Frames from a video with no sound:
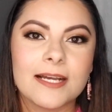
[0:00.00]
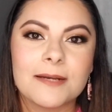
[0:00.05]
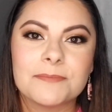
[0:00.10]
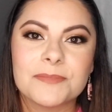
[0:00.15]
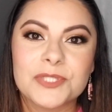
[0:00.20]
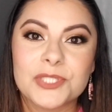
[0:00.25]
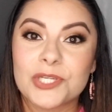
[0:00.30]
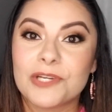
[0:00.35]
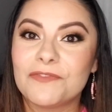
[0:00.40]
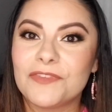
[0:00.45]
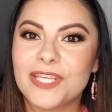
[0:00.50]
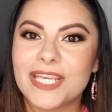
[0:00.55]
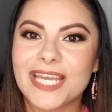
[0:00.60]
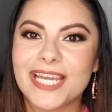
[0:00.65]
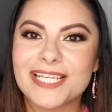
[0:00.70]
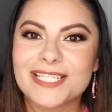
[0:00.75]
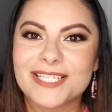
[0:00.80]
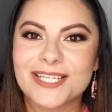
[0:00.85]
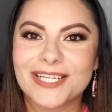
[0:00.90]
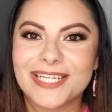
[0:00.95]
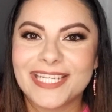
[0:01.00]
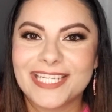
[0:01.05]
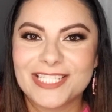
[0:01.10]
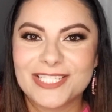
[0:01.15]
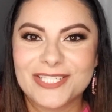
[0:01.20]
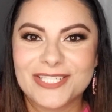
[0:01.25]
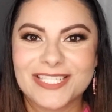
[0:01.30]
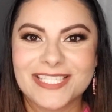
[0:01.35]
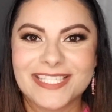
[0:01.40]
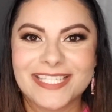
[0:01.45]
So if you guys are
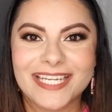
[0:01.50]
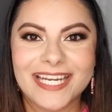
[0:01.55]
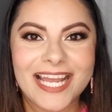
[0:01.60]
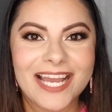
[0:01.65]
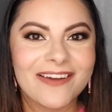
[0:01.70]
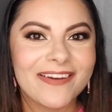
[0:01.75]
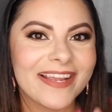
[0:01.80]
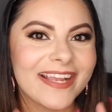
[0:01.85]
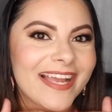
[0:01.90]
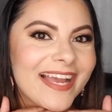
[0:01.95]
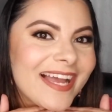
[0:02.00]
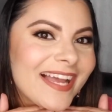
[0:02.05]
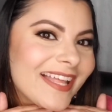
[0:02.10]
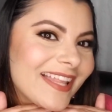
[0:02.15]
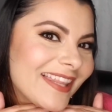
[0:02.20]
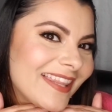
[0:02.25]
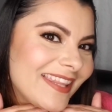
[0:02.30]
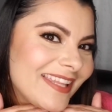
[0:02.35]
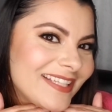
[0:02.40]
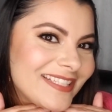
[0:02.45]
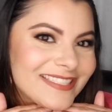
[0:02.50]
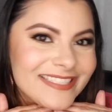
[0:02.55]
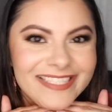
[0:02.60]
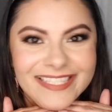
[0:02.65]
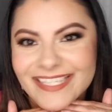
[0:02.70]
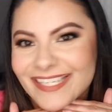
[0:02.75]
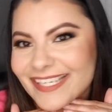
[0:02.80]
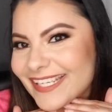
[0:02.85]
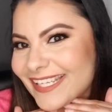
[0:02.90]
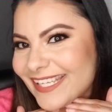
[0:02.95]
interested how I got this
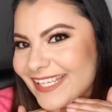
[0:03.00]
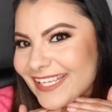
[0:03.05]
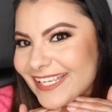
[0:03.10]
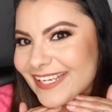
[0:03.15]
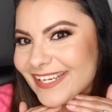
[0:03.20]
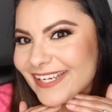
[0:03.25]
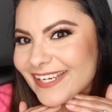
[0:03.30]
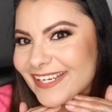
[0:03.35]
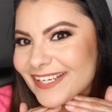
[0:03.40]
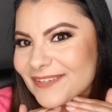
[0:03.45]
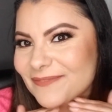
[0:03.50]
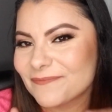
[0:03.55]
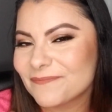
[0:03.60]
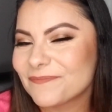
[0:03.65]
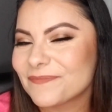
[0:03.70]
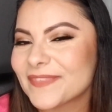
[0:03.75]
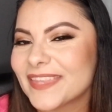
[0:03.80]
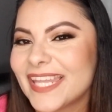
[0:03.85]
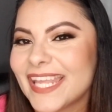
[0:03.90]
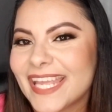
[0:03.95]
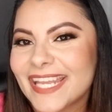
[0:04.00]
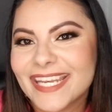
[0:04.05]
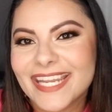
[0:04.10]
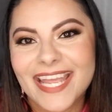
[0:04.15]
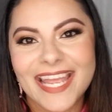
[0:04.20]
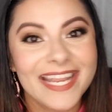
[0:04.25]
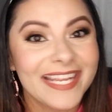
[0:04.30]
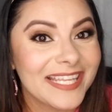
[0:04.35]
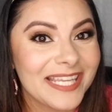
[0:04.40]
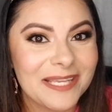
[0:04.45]
look here, then
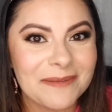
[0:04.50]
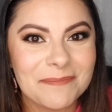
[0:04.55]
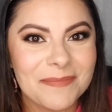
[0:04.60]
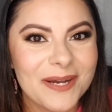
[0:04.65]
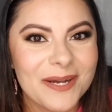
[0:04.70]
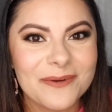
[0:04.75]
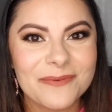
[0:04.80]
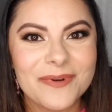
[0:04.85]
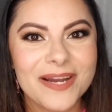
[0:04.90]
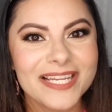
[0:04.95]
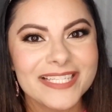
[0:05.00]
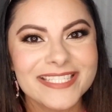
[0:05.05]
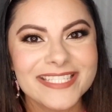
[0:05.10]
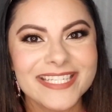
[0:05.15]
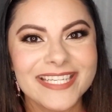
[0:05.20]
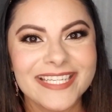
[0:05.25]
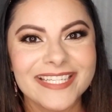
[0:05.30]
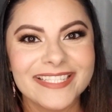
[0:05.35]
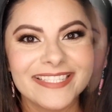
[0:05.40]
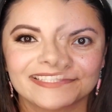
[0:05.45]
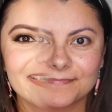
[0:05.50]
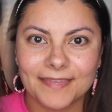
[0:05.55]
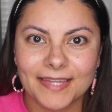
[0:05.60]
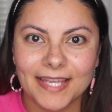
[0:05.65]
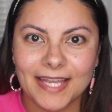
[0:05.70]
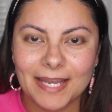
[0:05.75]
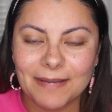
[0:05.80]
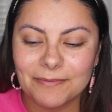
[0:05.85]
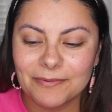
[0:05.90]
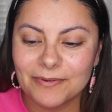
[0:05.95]
keep on watching.
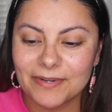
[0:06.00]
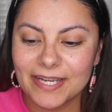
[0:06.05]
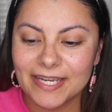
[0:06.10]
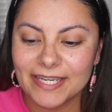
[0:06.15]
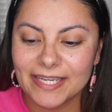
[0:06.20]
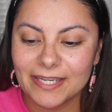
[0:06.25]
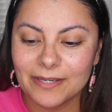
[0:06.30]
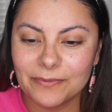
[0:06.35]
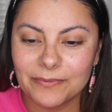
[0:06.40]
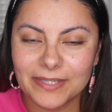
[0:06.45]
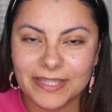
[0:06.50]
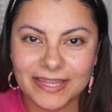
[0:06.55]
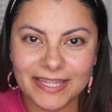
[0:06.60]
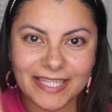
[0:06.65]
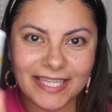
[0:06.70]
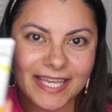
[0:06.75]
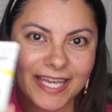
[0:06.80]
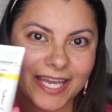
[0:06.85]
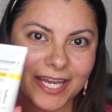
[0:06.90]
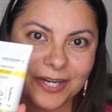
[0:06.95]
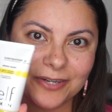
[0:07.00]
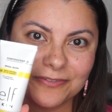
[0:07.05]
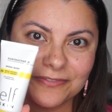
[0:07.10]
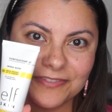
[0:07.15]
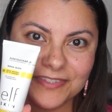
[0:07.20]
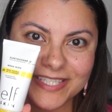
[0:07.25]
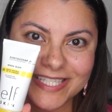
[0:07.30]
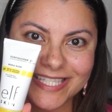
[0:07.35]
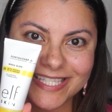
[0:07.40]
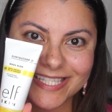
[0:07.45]
I'm going in with the
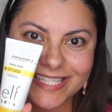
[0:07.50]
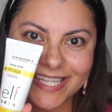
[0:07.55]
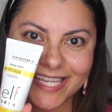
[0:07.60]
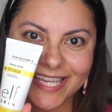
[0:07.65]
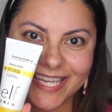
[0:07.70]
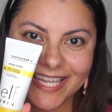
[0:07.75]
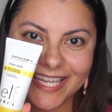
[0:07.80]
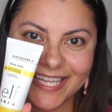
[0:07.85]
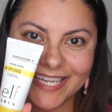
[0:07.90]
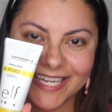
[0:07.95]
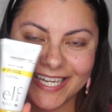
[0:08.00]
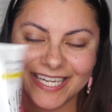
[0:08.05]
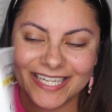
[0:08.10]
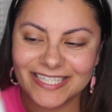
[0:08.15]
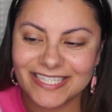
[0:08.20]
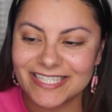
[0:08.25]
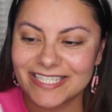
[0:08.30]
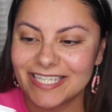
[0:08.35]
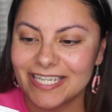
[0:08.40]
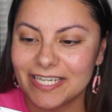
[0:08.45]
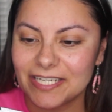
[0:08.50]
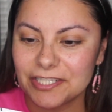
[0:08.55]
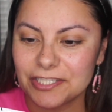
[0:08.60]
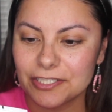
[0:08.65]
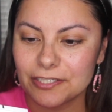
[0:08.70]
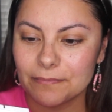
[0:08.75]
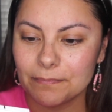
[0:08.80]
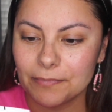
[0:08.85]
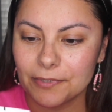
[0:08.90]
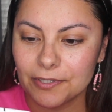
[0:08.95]
e.l.f. Skin
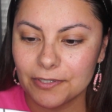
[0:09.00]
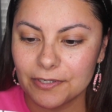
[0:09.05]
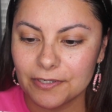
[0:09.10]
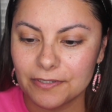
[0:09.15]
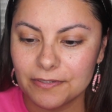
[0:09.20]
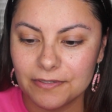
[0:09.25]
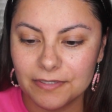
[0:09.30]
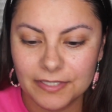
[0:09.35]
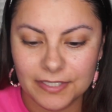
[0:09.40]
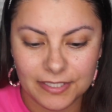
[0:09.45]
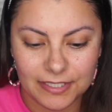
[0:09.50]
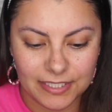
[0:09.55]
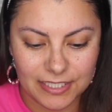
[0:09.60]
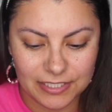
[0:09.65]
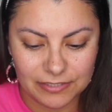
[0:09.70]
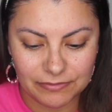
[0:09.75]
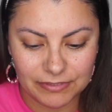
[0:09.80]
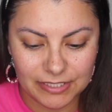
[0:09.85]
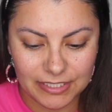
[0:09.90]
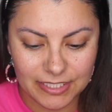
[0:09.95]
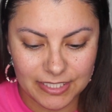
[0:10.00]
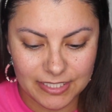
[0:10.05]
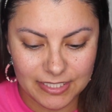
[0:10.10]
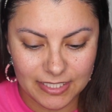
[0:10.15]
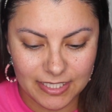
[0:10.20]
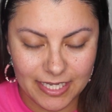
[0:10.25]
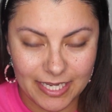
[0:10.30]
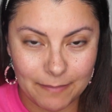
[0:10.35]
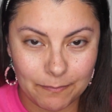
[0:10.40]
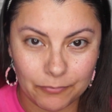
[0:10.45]
Untouchable. This one is
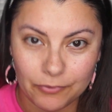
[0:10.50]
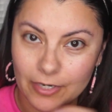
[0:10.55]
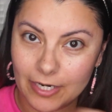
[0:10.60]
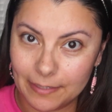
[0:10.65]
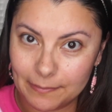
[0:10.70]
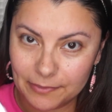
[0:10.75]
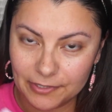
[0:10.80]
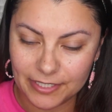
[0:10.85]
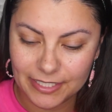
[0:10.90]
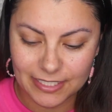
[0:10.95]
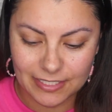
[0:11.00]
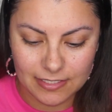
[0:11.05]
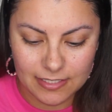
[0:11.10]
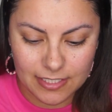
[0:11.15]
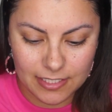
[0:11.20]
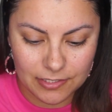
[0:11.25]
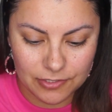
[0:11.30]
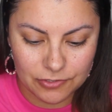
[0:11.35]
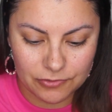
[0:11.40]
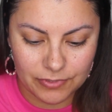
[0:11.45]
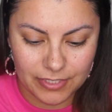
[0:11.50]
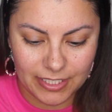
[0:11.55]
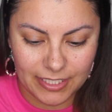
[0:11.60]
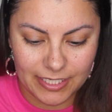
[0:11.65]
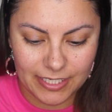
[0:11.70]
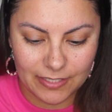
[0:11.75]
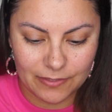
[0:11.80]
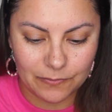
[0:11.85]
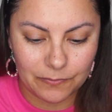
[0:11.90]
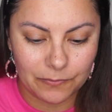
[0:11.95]
a primer and sunscreen
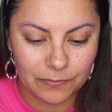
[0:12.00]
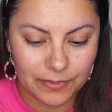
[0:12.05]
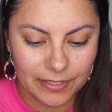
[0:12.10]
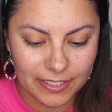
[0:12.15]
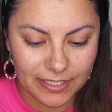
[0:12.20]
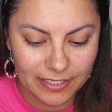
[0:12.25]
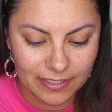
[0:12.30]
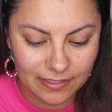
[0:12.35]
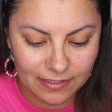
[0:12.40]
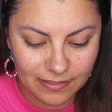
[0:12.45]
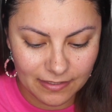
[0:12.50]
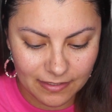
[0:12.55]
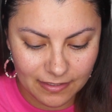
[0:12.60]
in one.